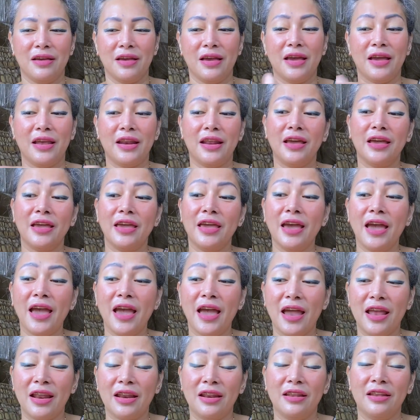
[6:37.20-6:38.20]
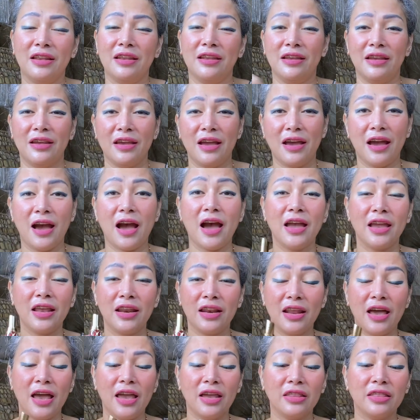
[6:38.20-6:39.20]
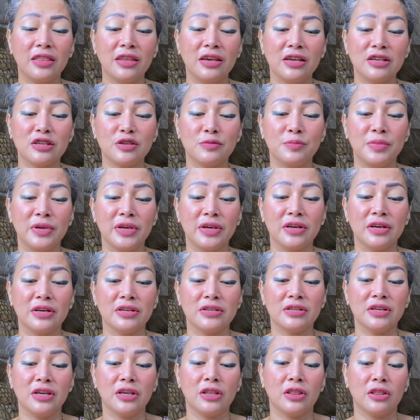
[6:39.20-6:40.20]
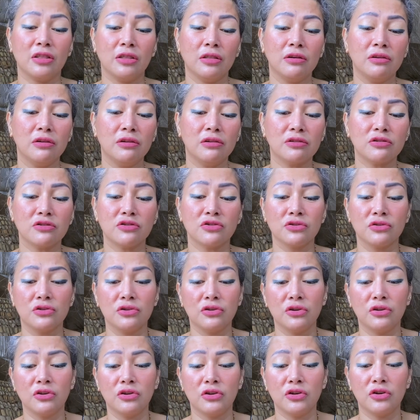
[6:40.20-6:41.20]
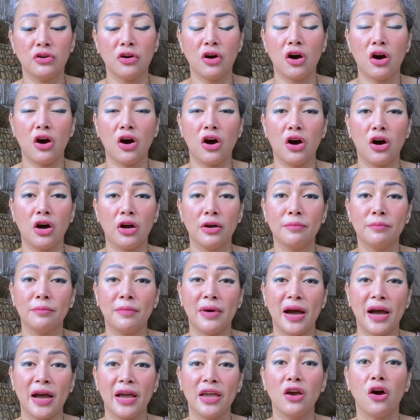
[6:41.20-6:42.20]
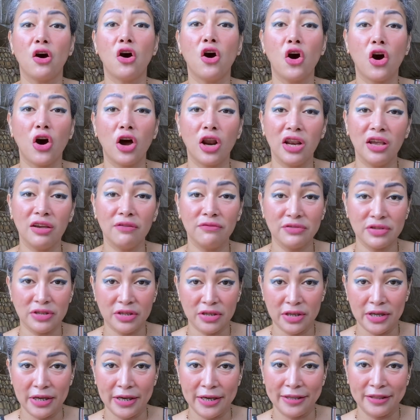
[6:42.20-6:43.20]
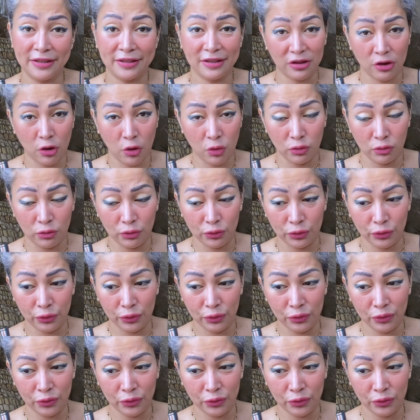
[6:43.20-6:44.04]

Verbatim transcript: And again, I like this because it looks good on my olive skin tone.